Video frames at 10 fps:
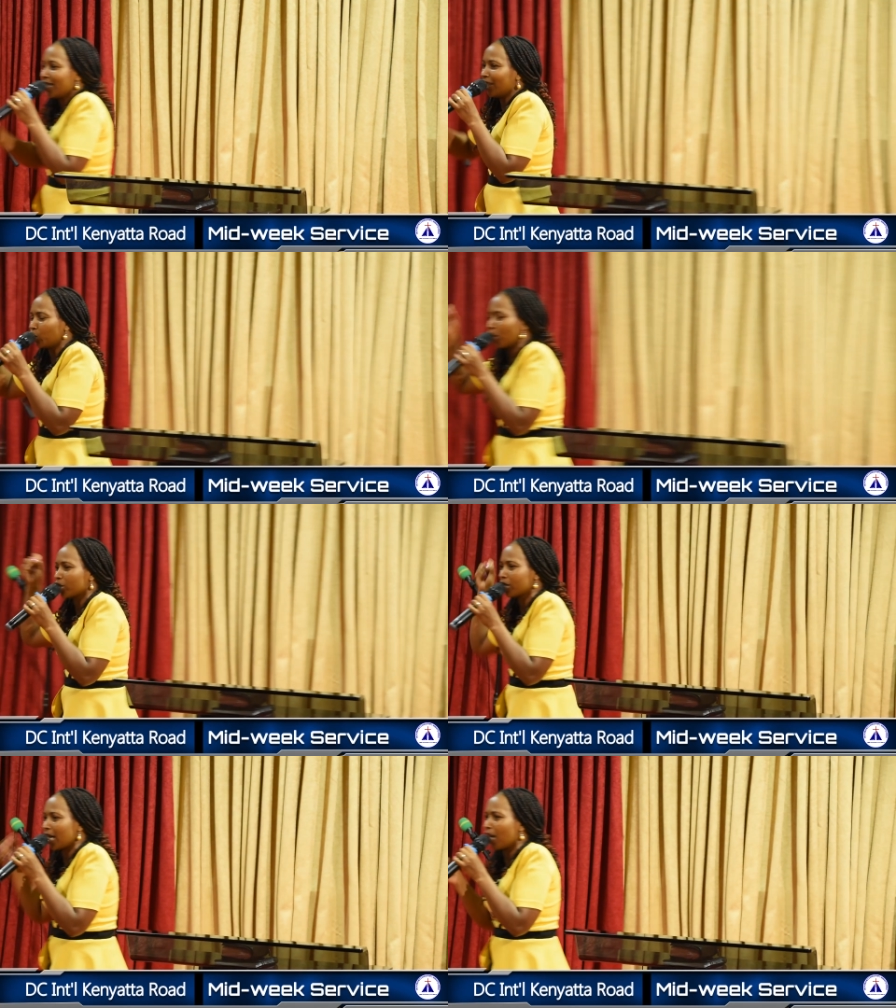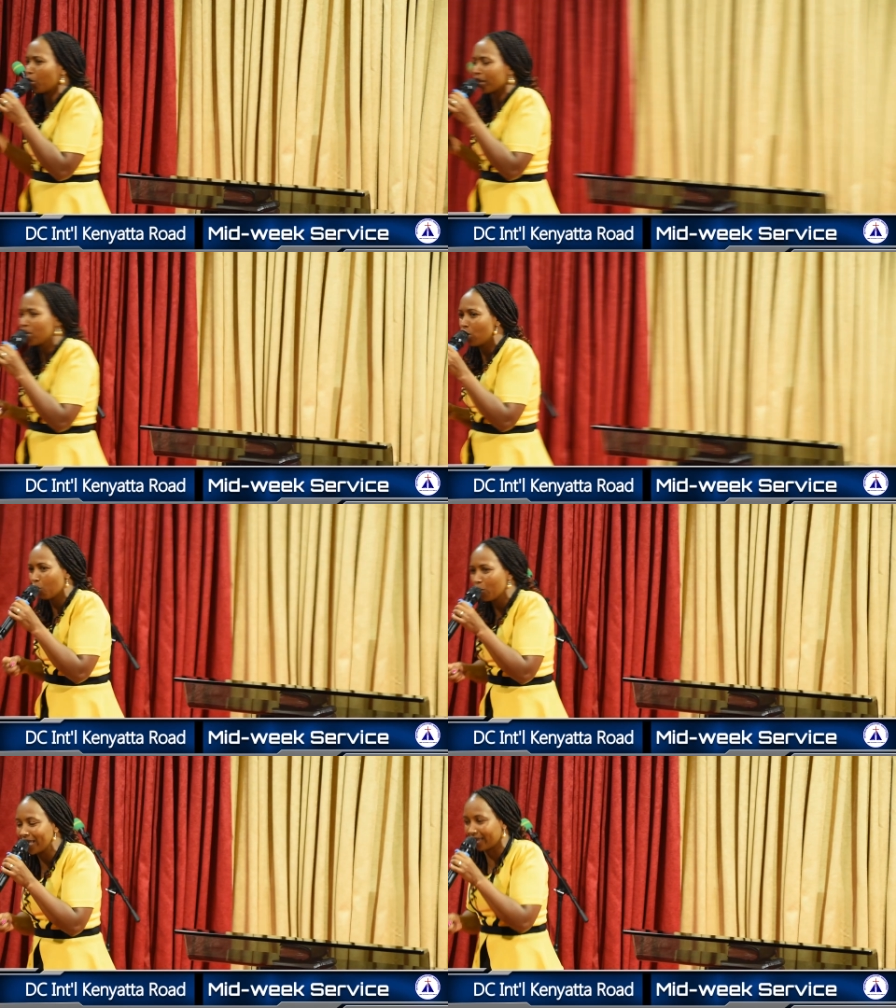that you're struggling
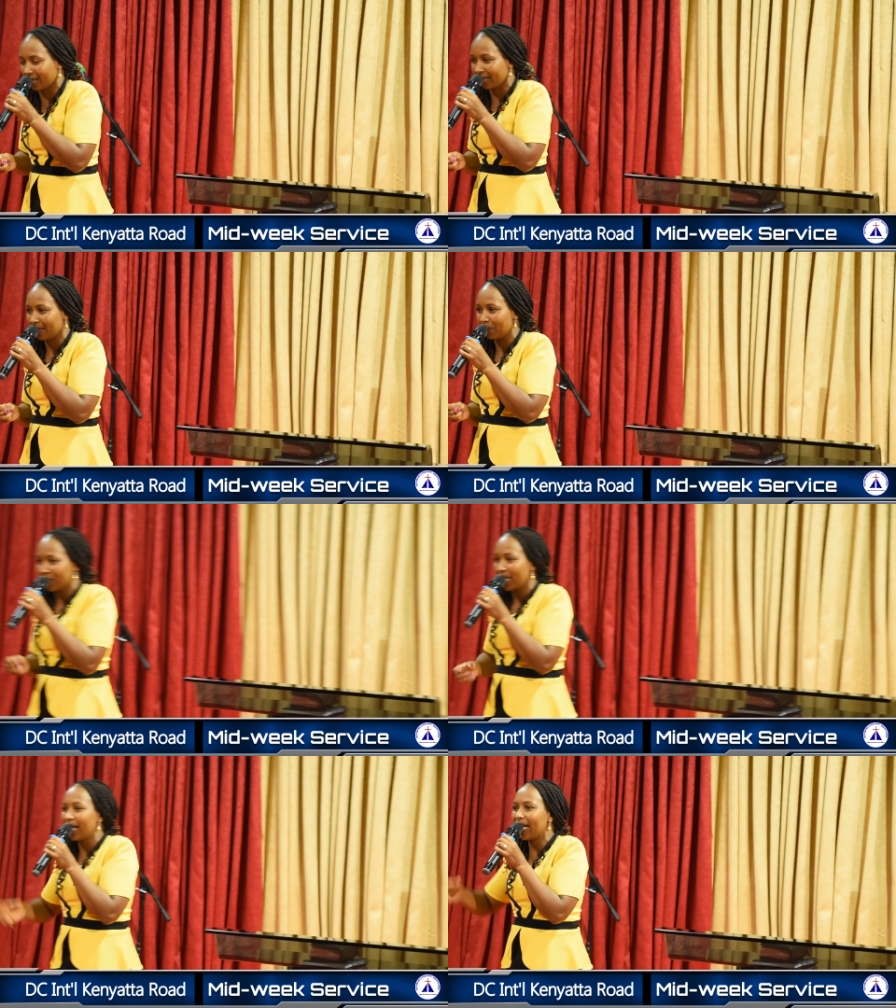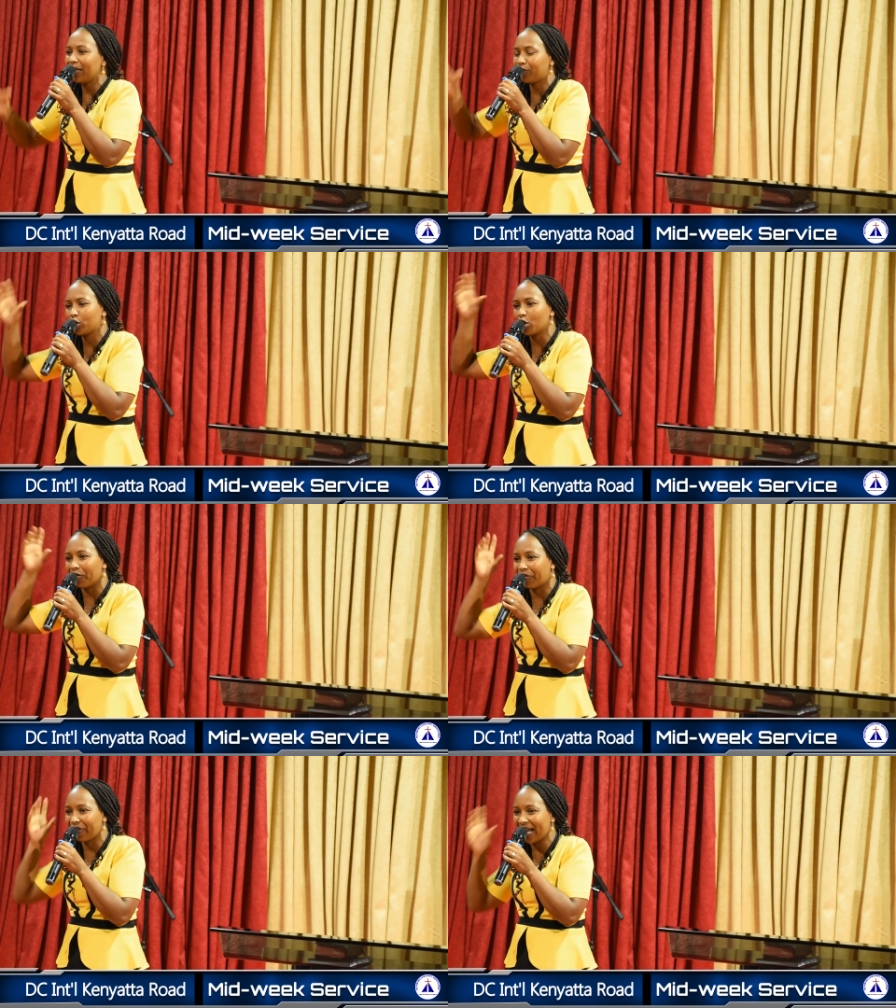with. Lift
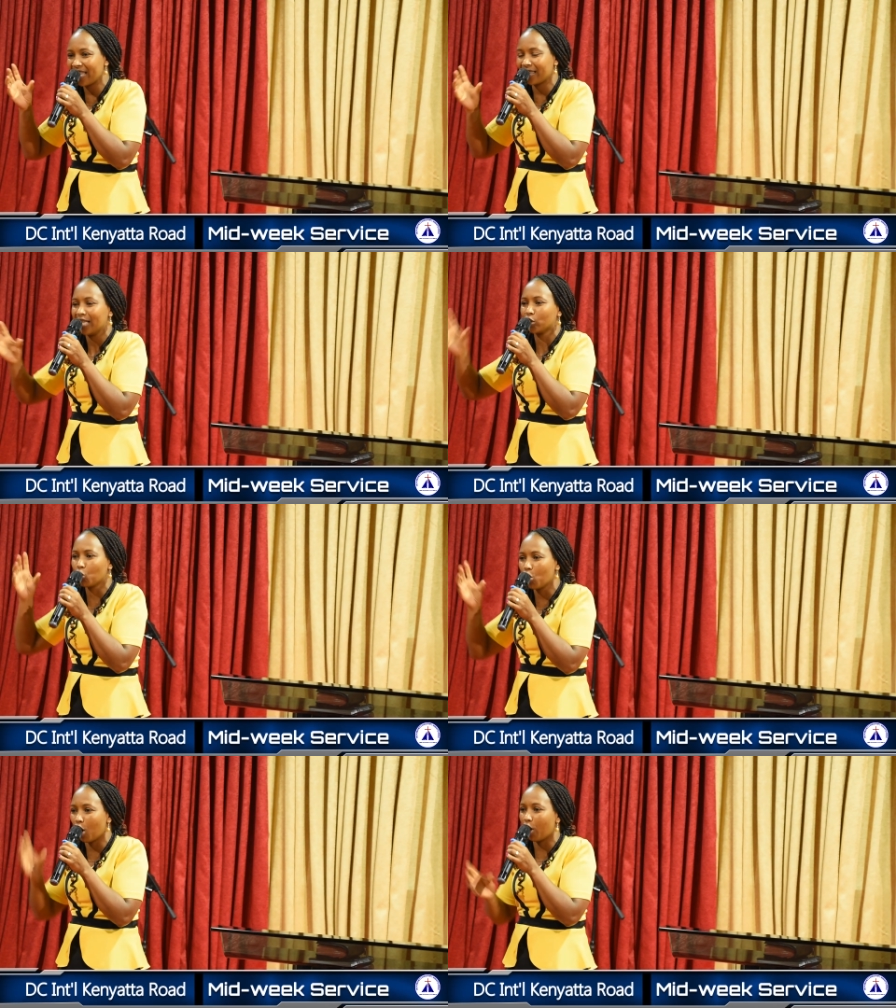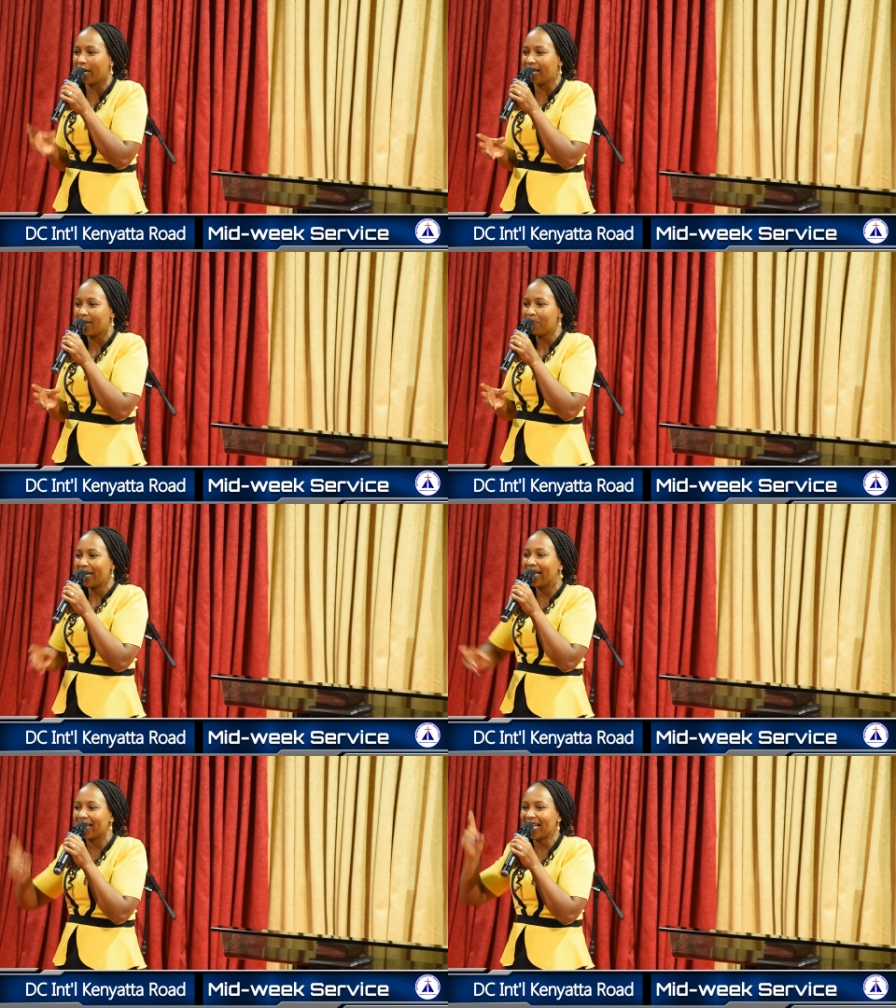your faith to God
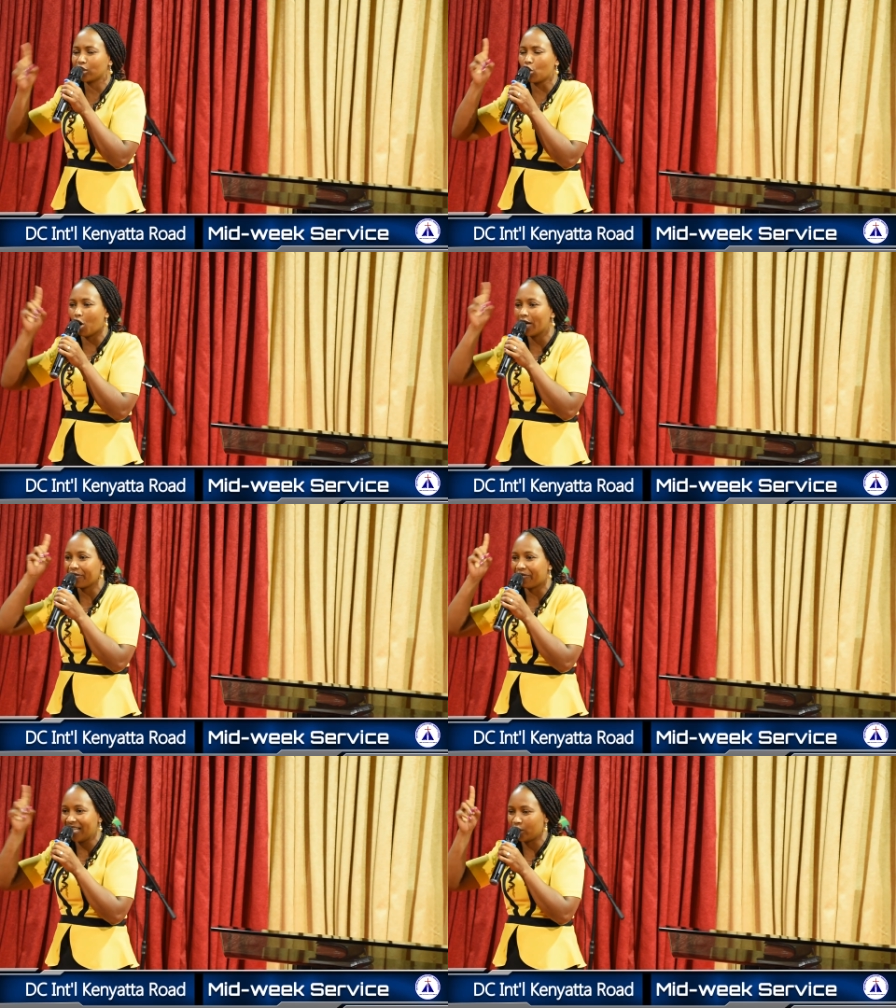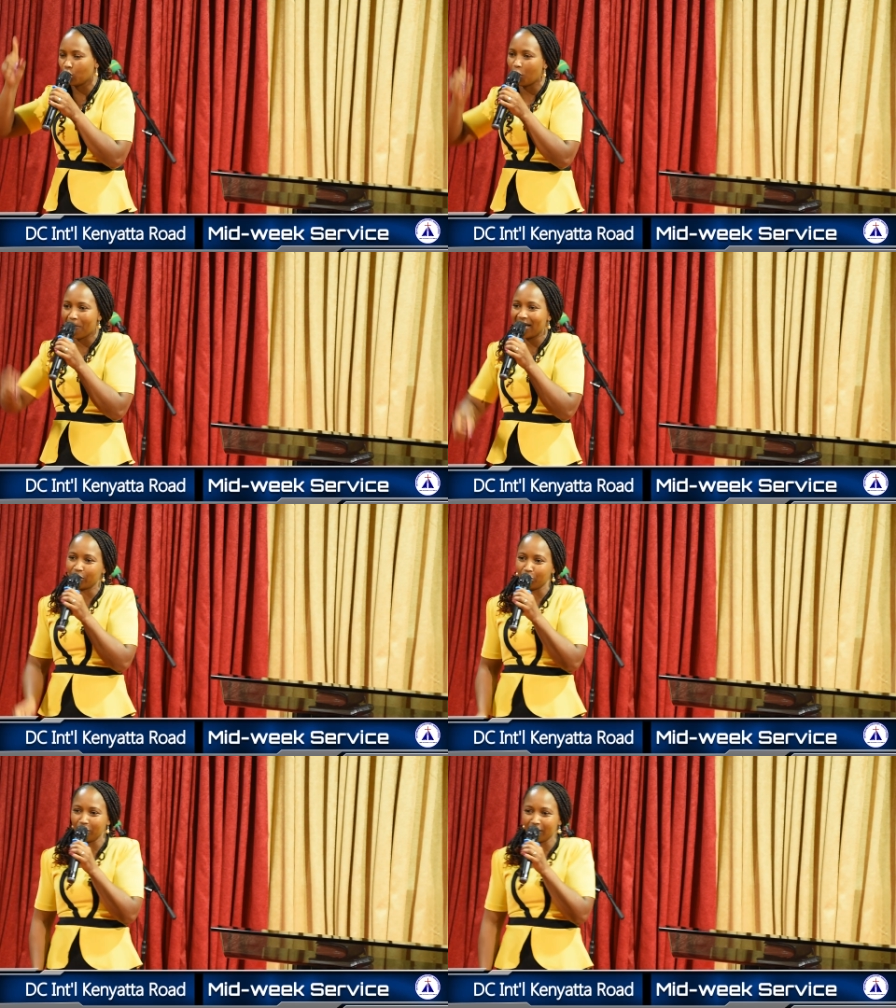and let God fight your
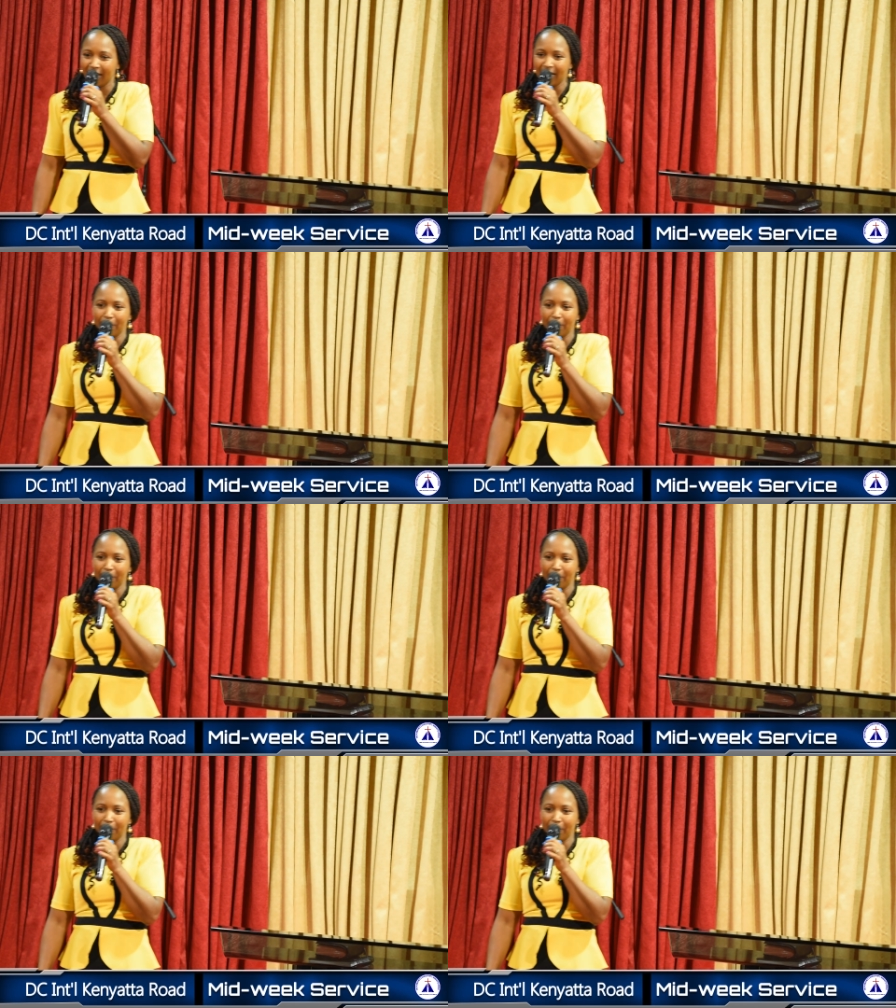battles.